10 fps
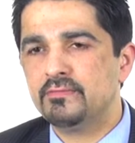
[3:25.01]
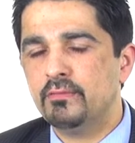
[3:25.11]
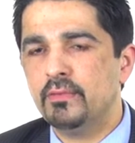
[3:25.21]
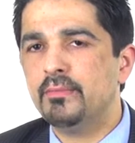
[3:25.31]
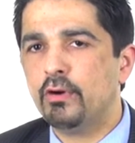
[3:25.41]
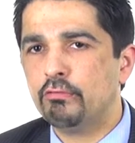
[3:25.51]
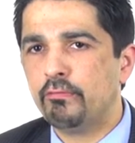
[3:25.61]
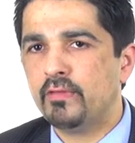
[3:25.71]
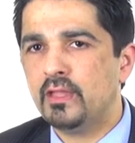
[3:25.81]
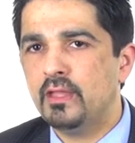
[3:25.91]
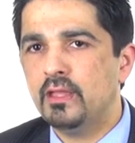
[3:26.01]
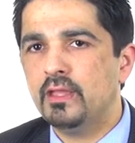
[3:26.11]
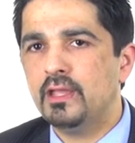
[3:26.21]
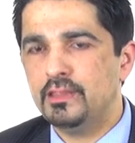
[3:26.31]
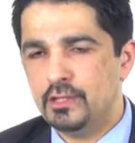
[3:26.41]
for mammography
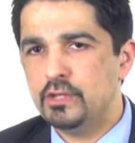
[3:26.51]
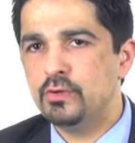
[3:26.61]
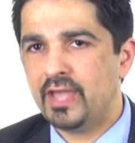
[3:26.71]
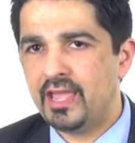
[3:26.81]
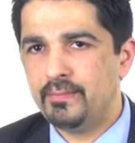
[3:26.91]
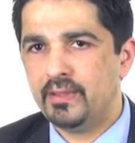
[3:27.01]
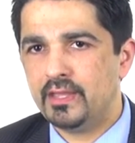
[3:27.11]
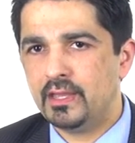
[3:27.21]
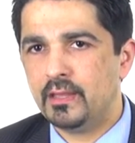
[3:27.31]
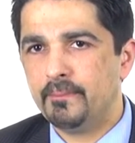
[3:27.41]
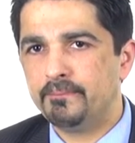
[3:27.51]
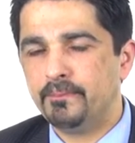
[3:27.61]
in the UK per year.